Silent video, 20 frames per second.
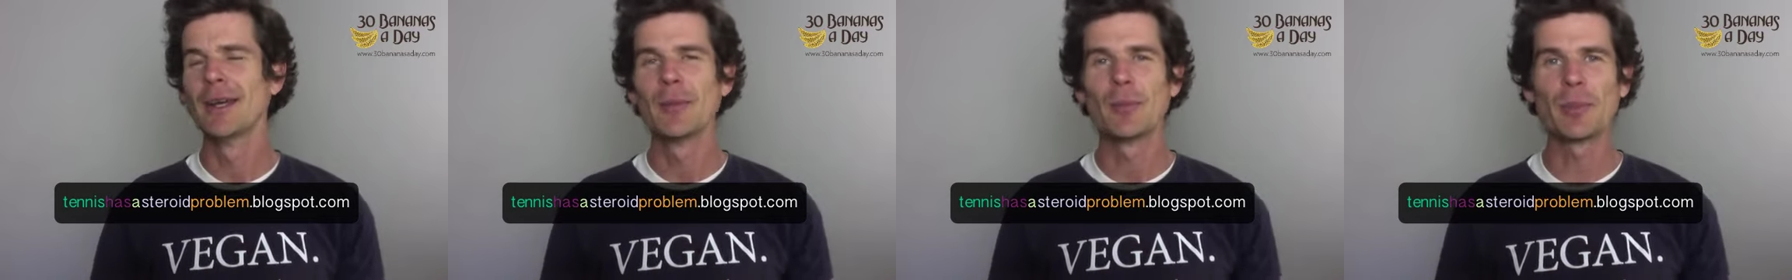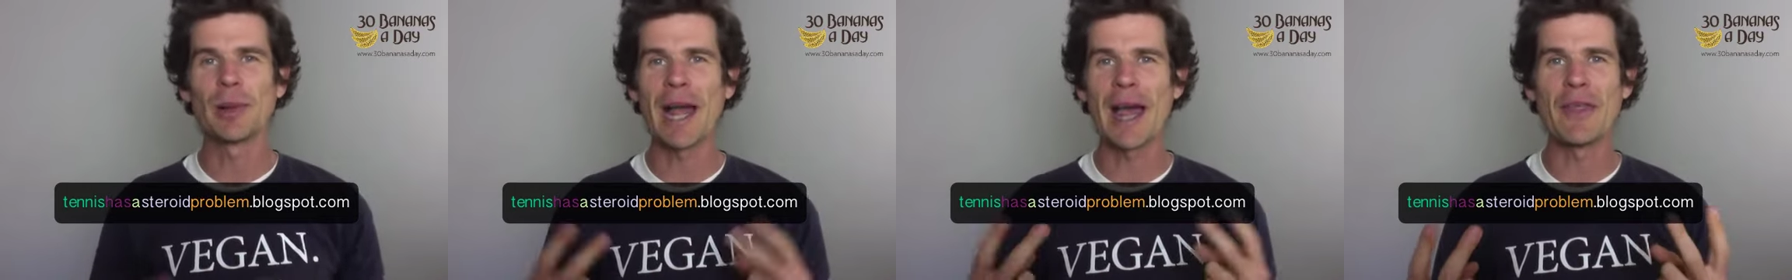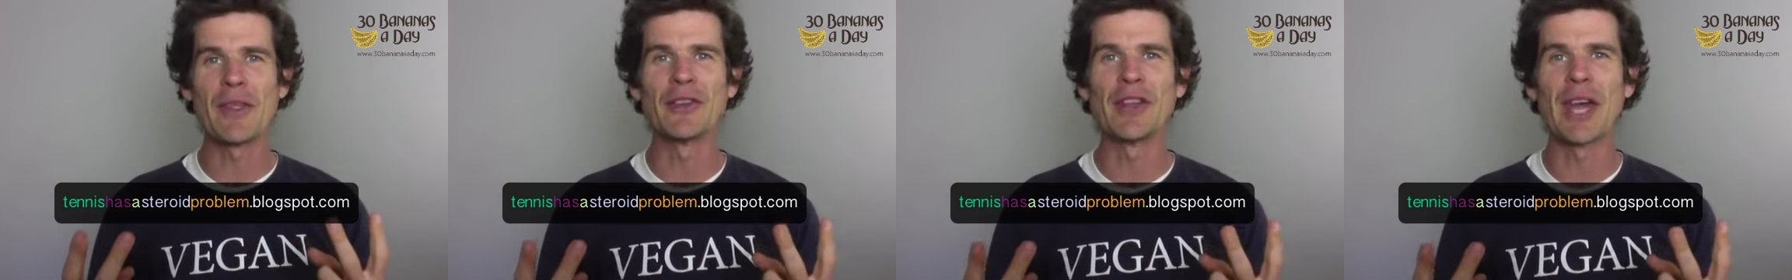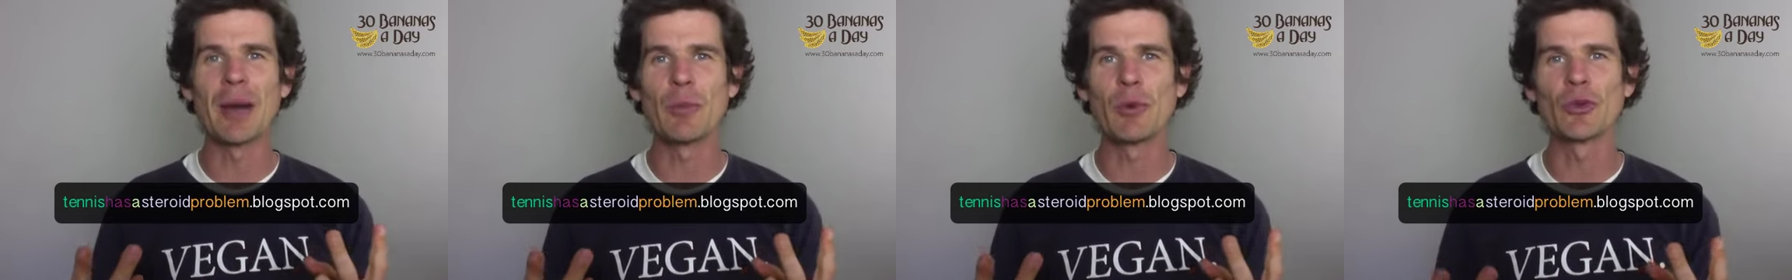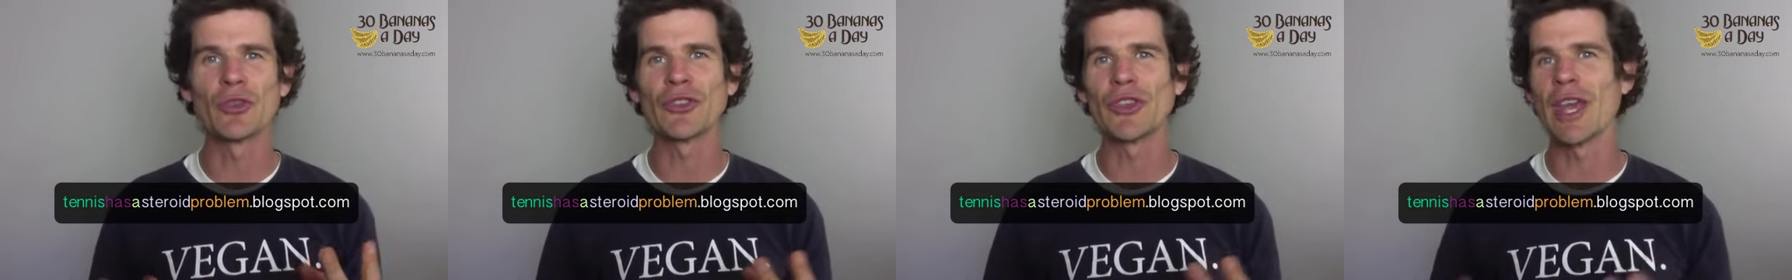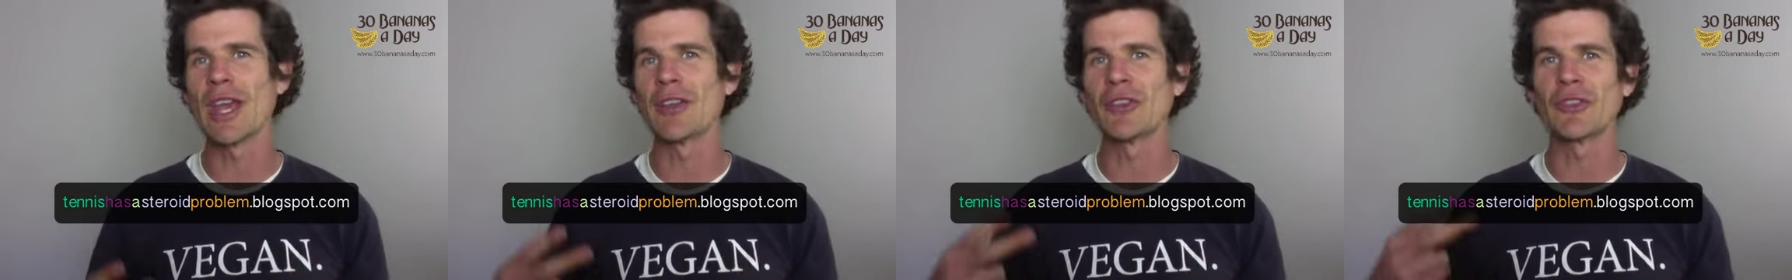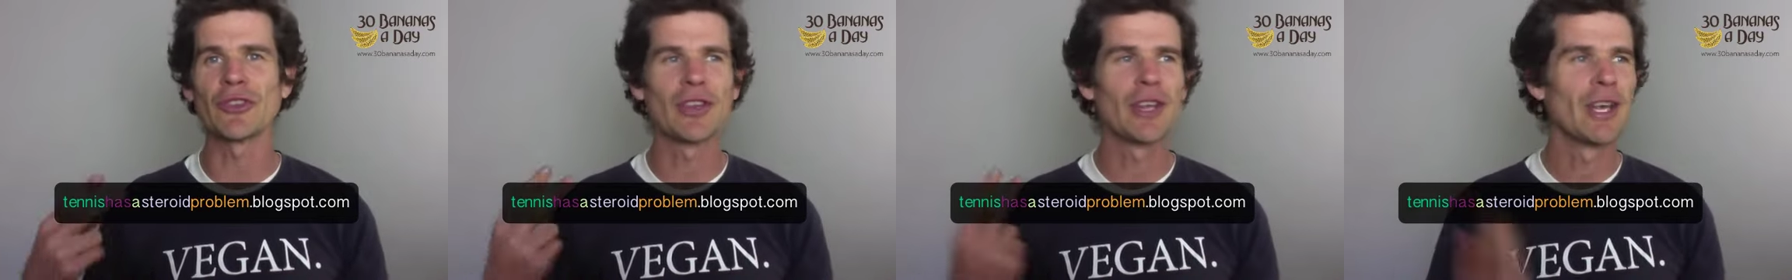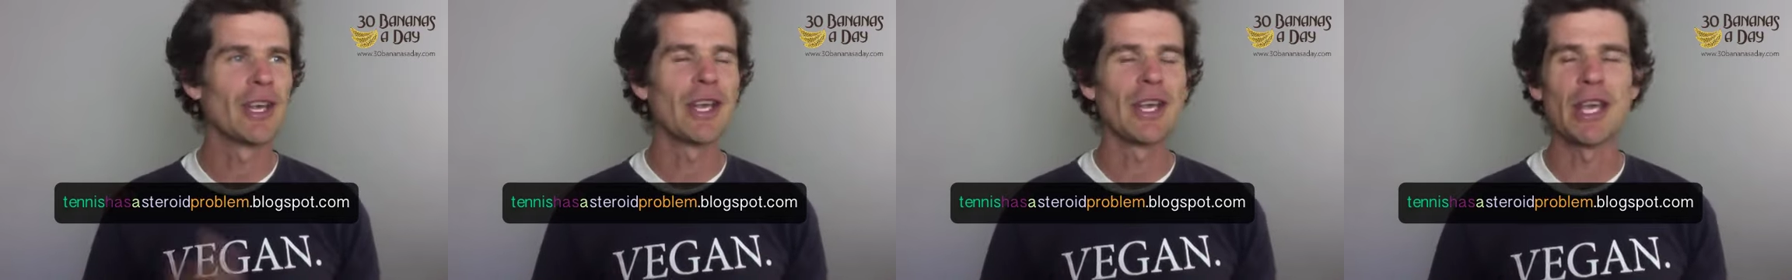playing the double
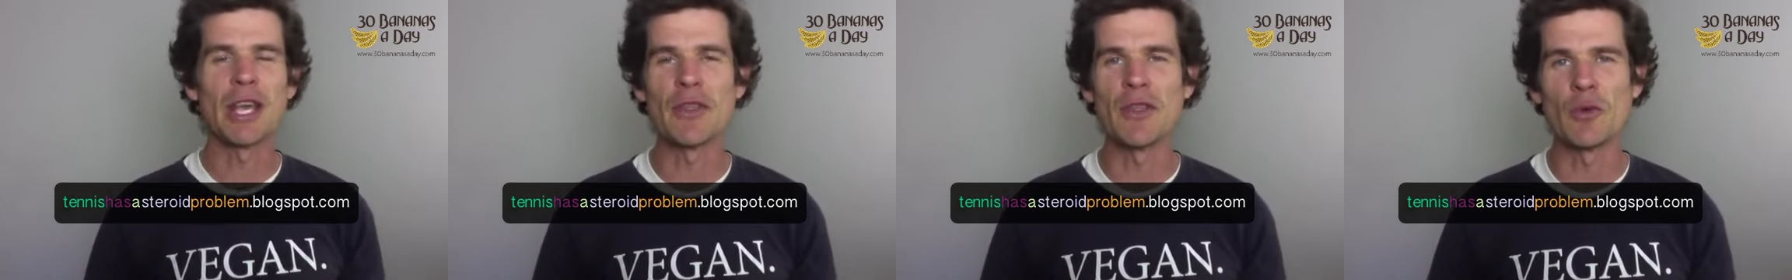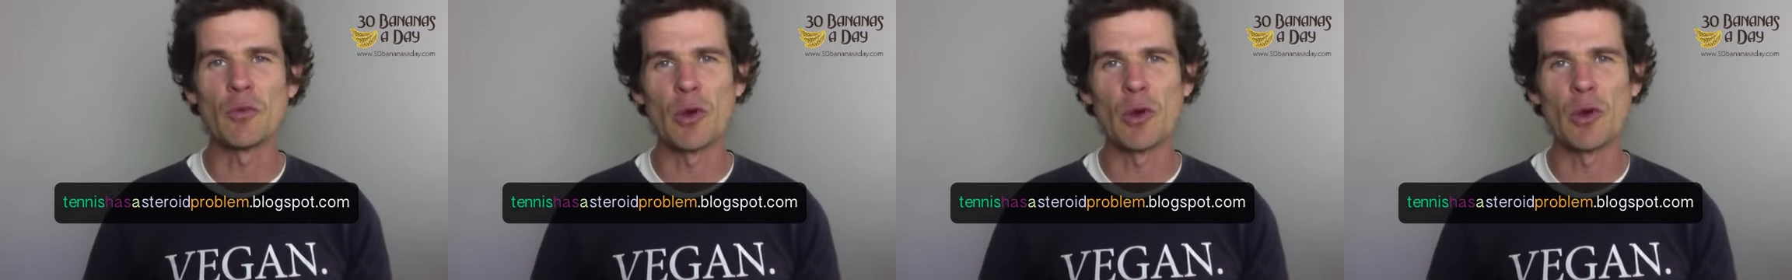sets in the